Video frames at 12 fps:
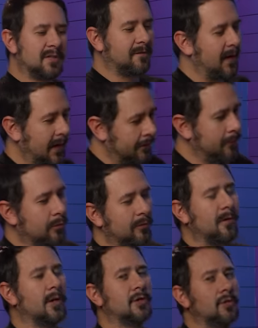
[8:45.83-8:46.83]
it's fine.
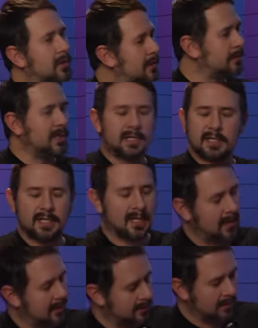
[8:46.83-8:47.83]
Profundo can be in
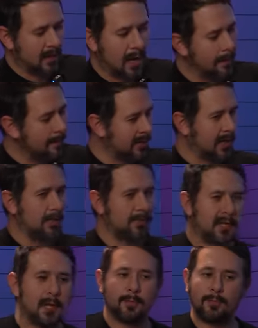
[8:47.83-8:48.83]
second. I'm okay with
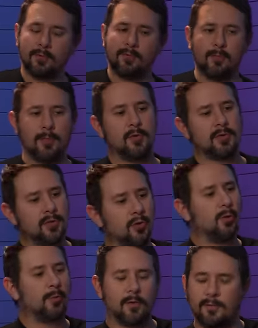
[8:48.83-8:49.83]
that. Profumo is
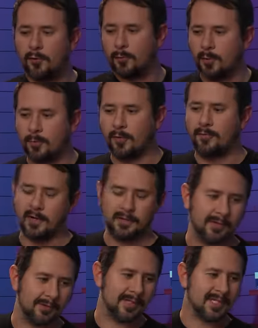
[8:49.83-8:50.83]
cool. Profumo,
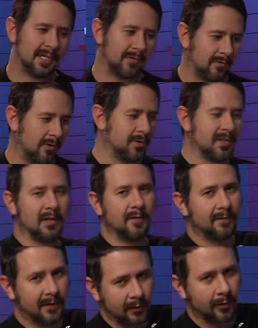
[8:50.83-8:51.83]
profundo, they sound close
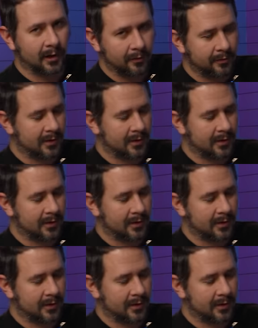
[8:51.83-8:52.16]
enough anyway. Who